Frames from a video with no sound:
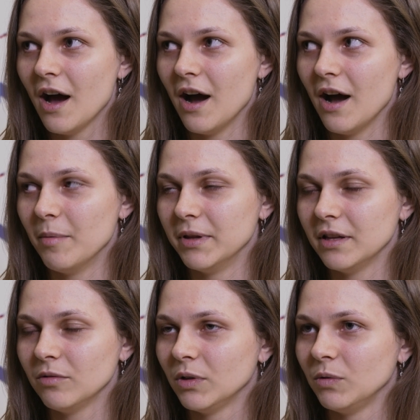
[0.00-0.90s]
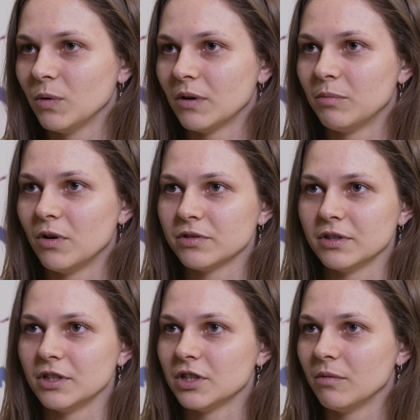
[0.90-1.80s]
Uh, but then when when we were both
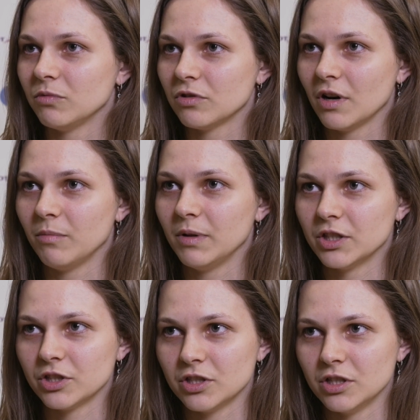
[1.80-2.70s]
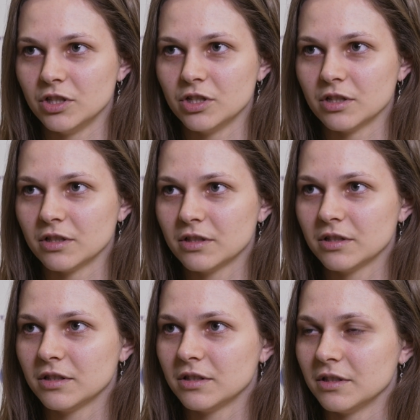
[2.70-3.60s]
in the time trouble, she
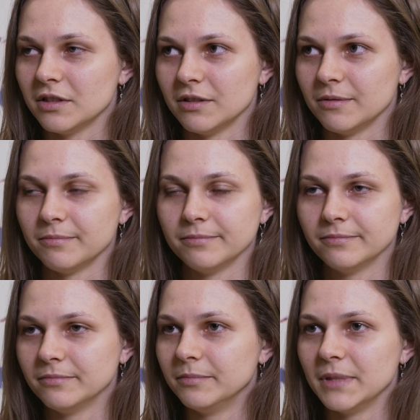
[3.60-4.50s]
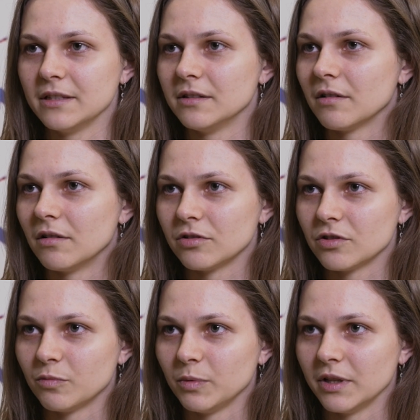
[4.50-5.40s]
just um, missed the
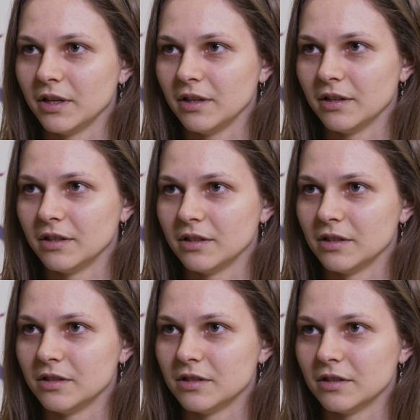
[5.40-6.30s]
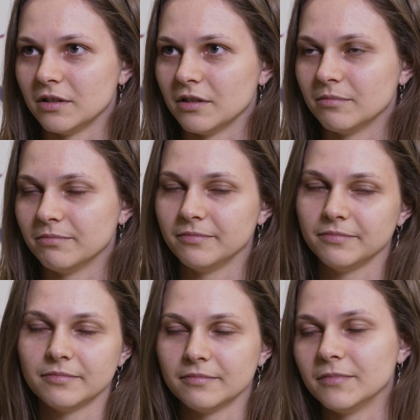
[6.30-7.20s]
counterplay, play, and uh,
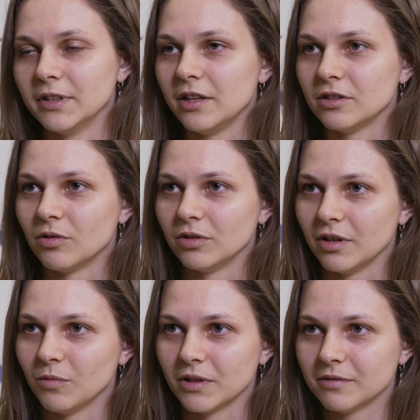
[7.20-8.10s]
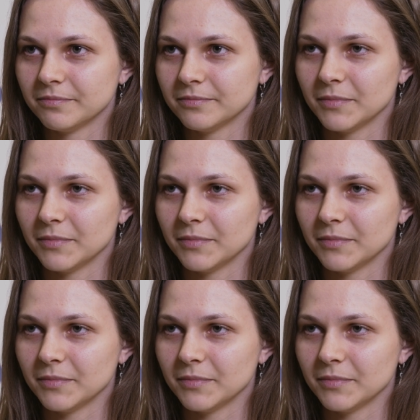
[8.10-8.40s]
later on I won.